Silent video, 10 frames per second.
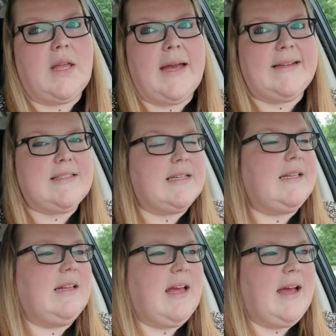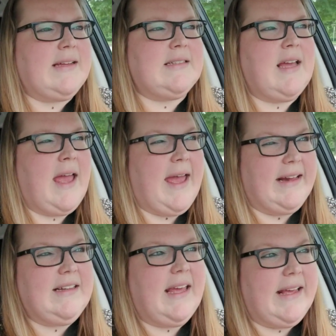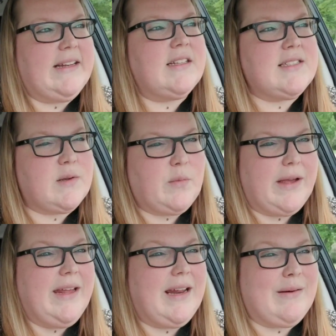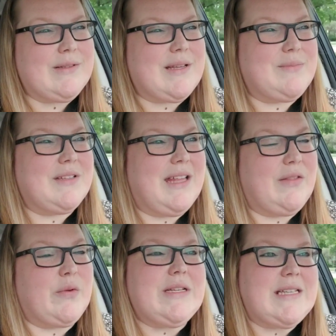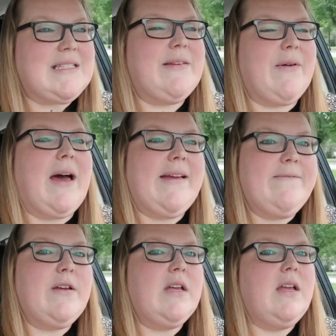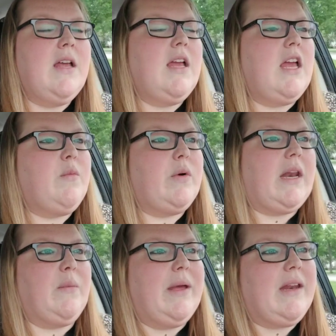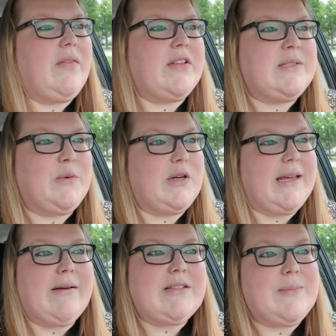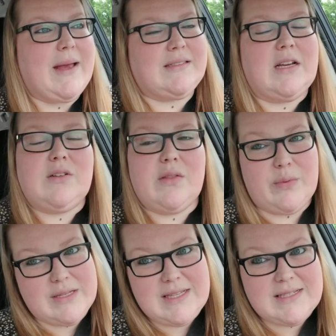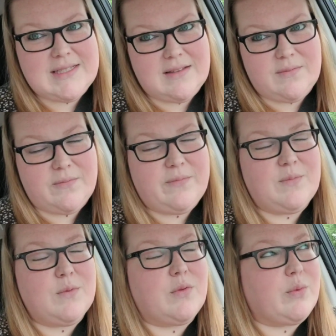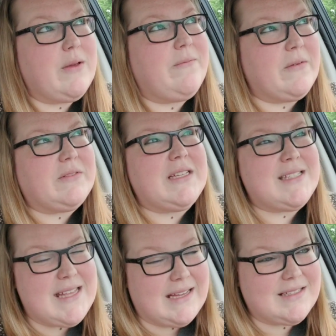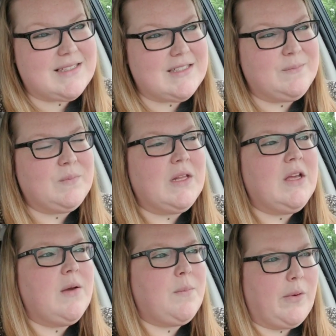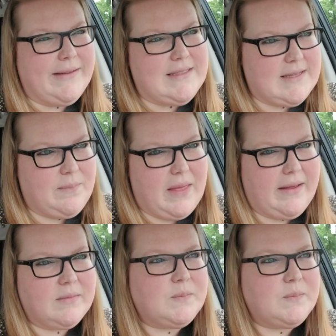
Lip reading: I had gained some weight. I was up to like 365, and when I weighed in this morning, I was back down to 356 point something.